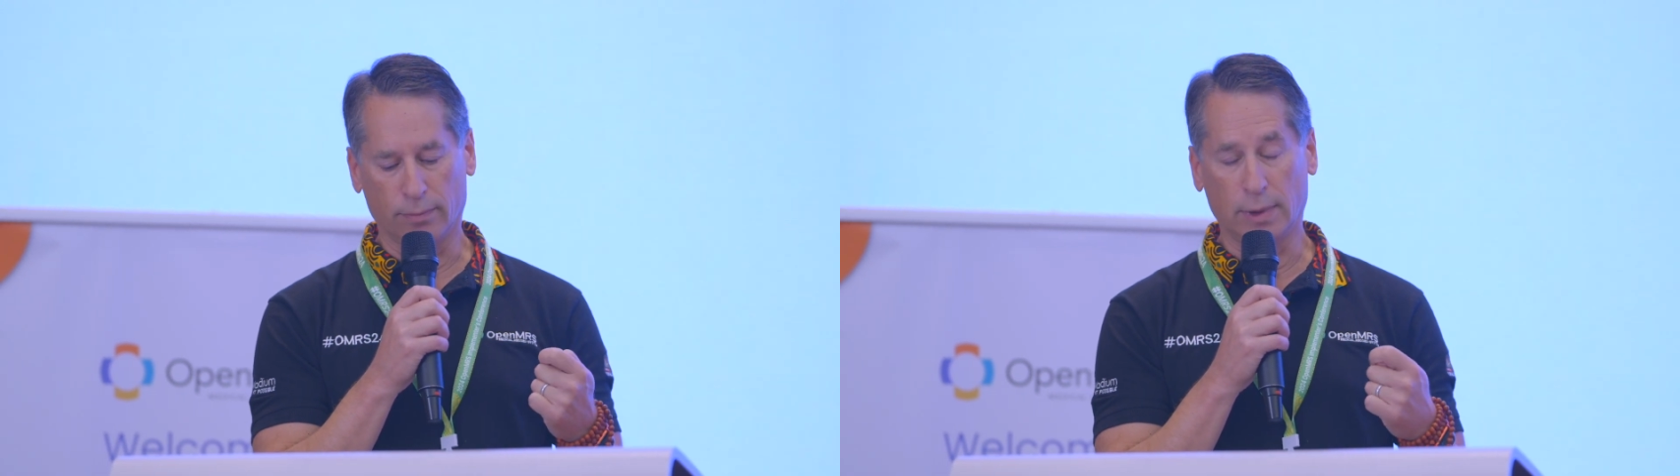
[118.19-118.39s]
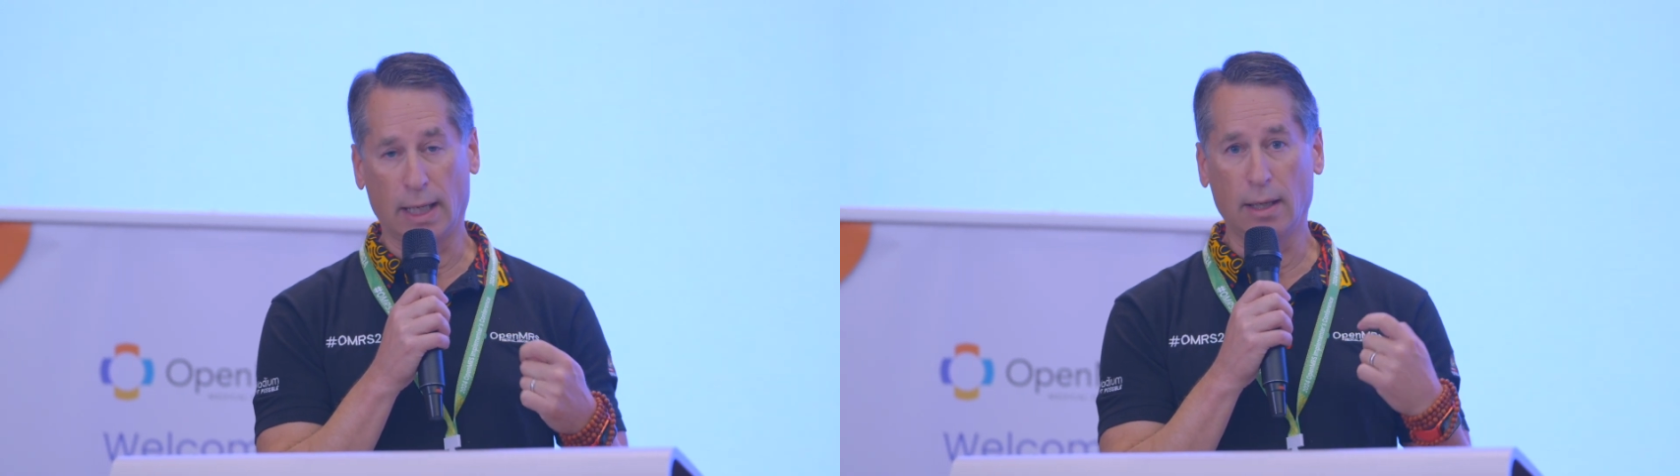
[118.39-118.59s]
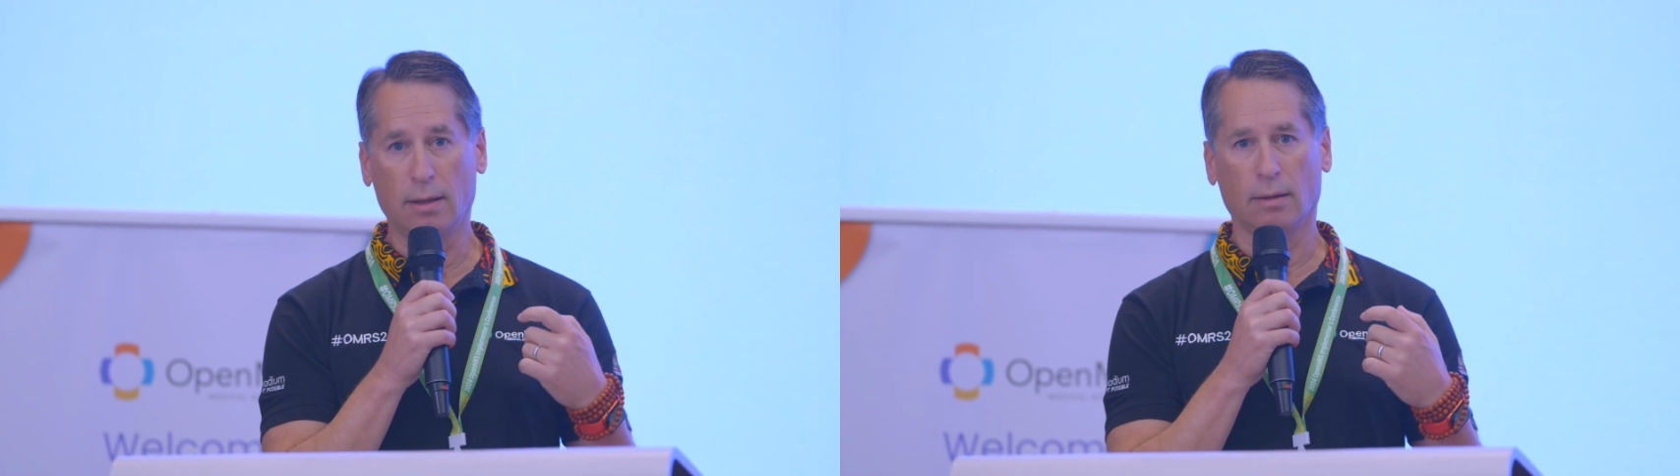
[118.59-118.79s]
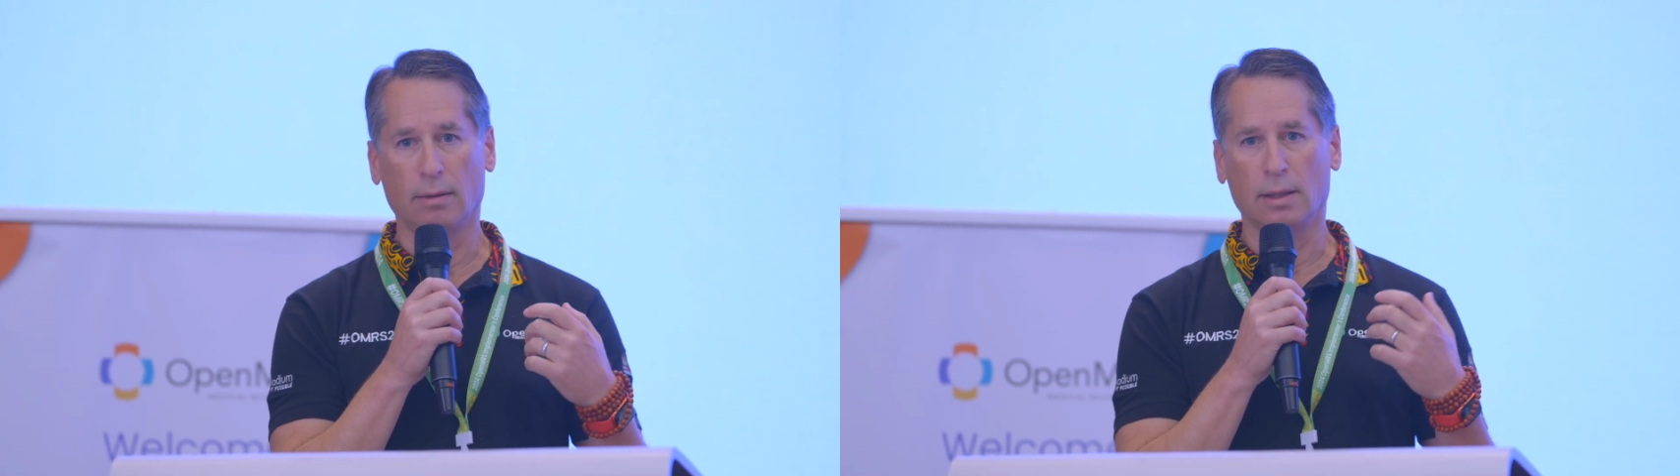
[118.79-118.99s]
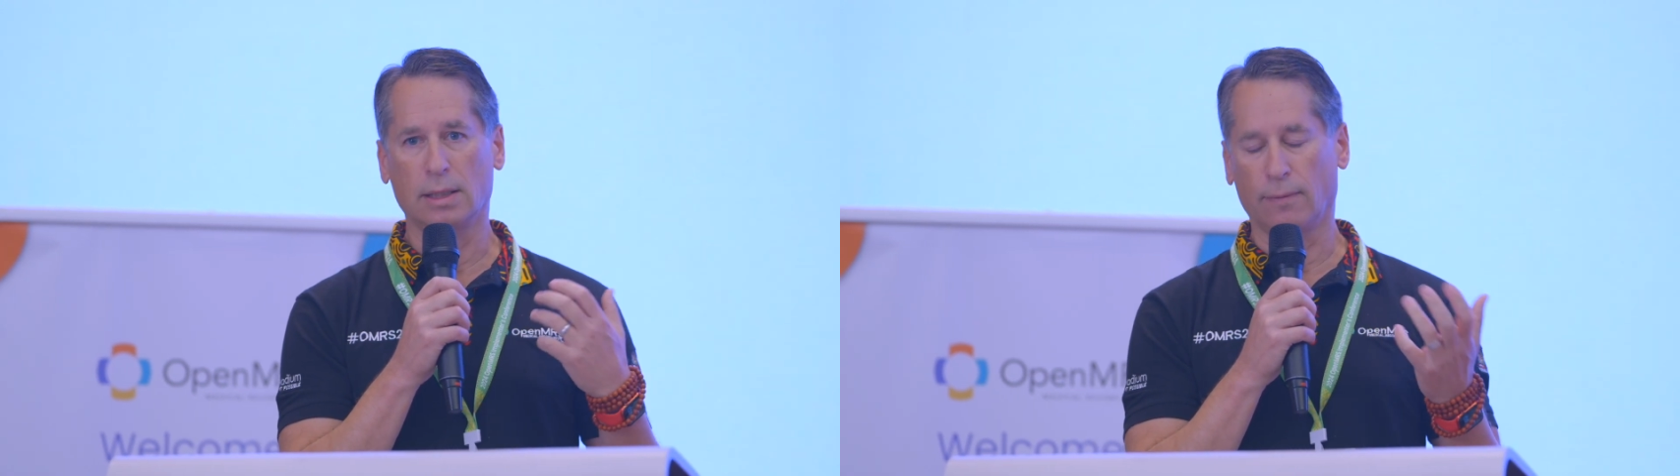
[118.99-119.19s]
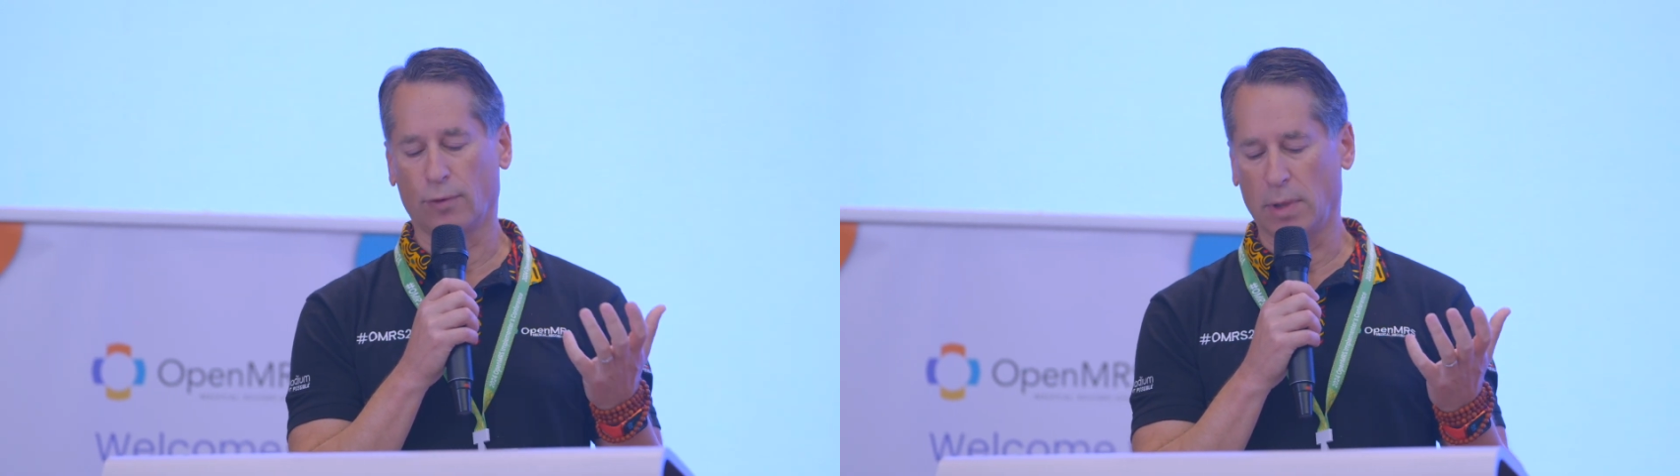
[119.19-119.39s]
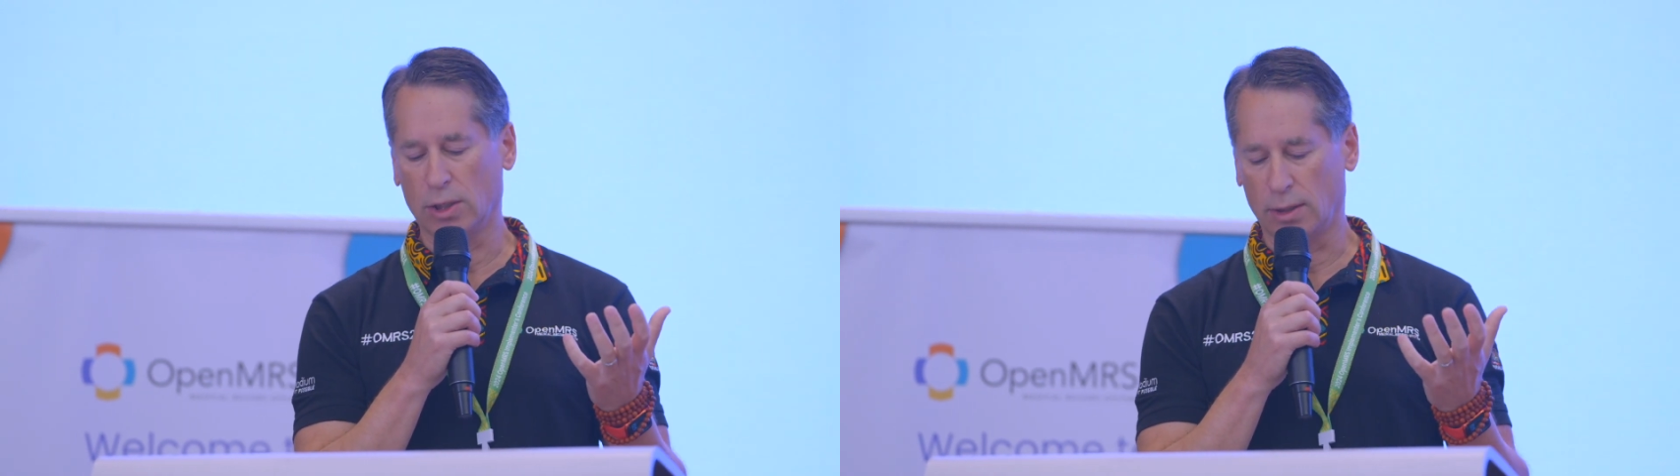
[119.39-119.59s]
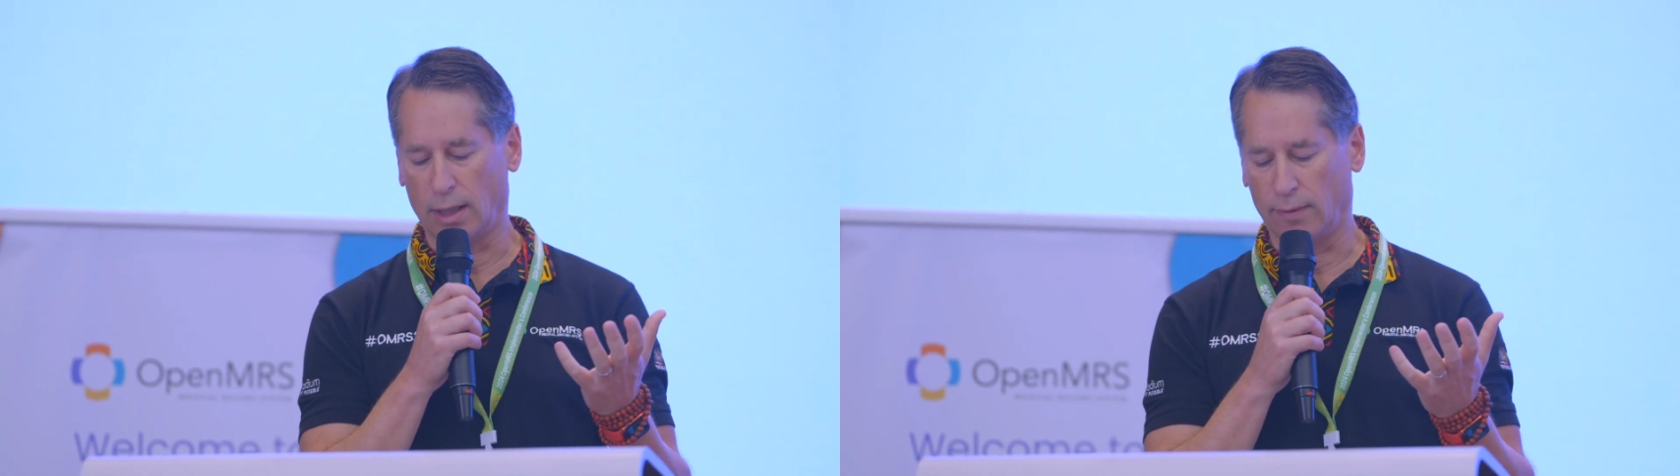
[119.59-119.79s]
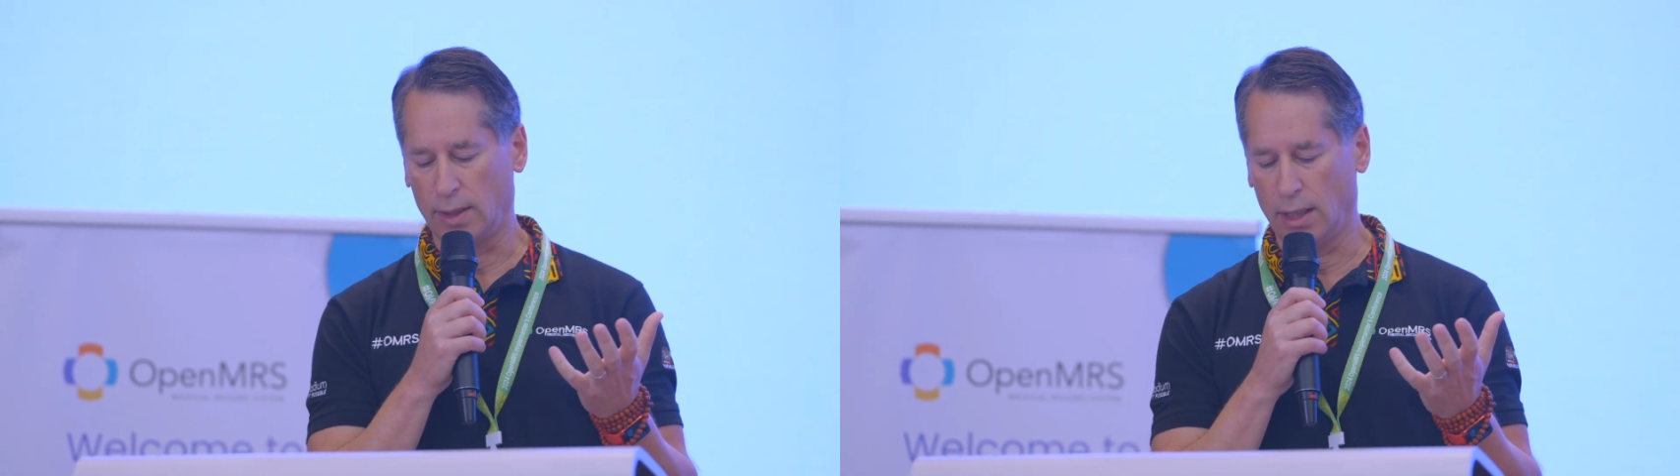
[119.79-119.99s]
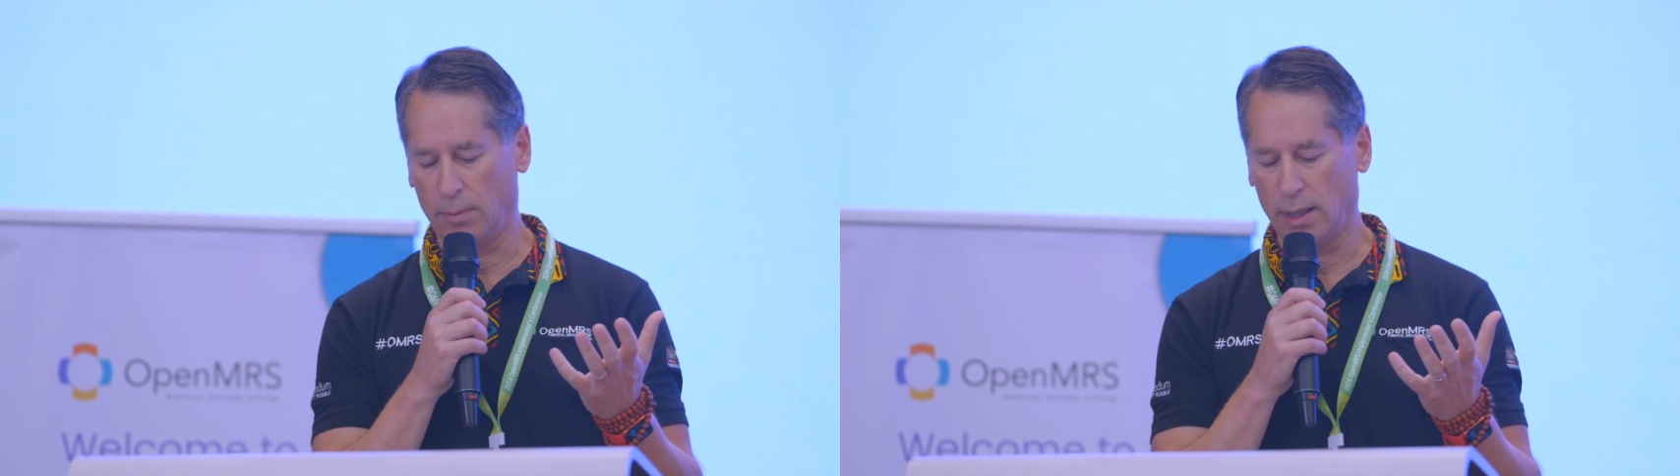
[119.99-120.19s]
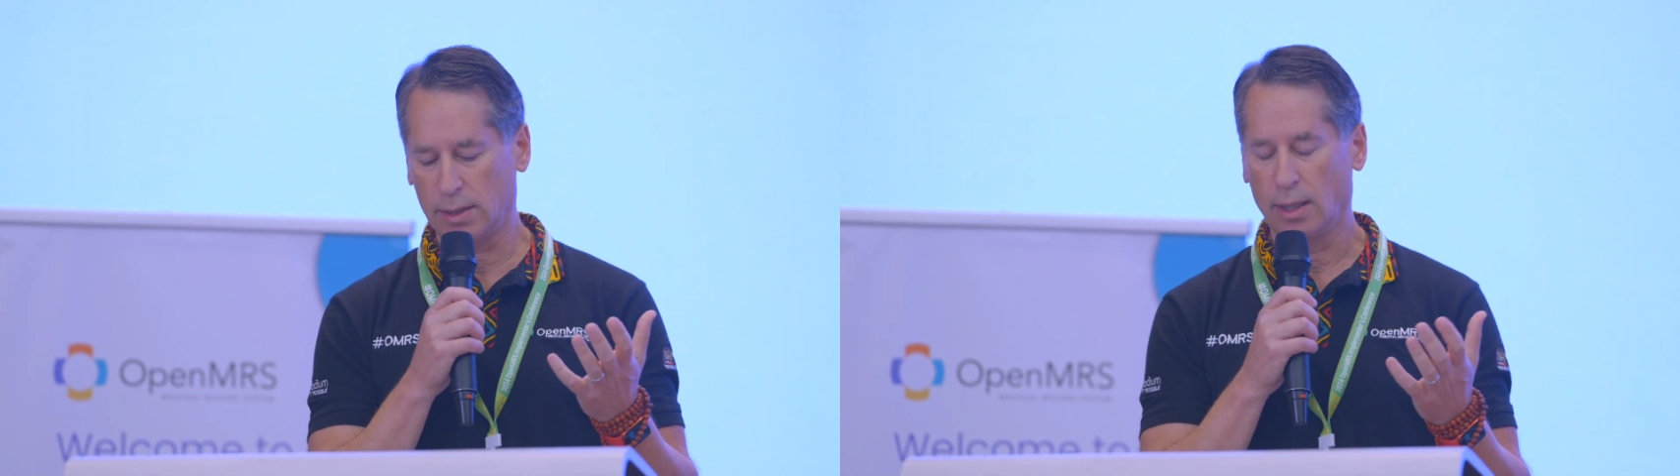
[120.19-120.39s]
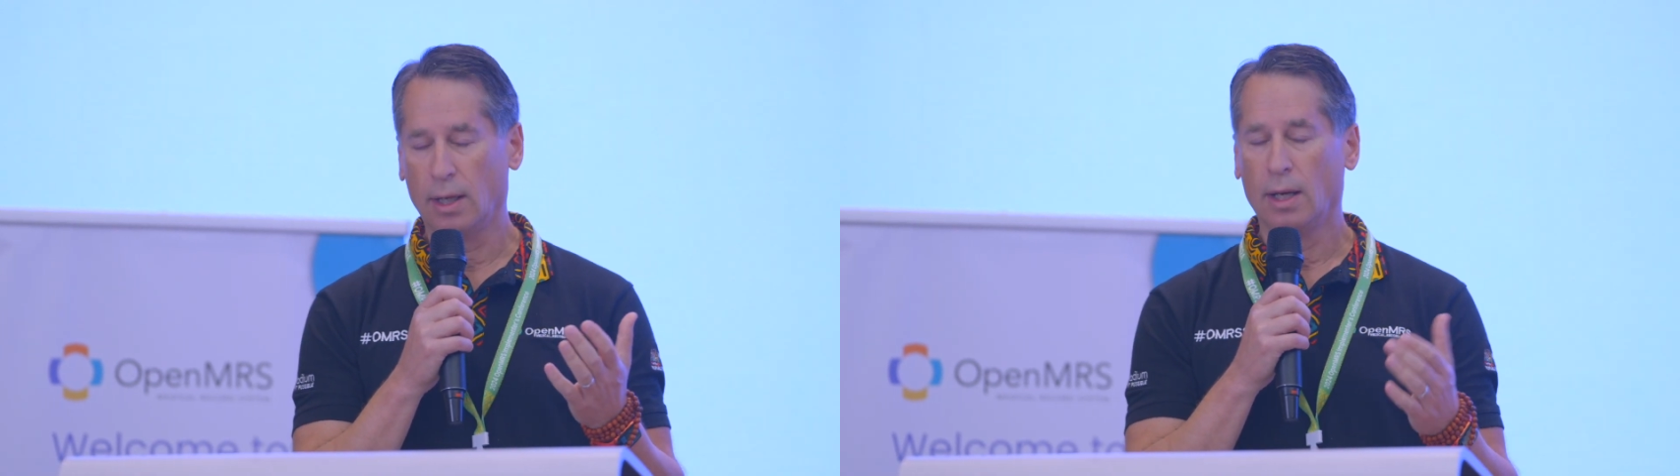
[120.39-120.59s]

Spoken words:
take this information out of the database.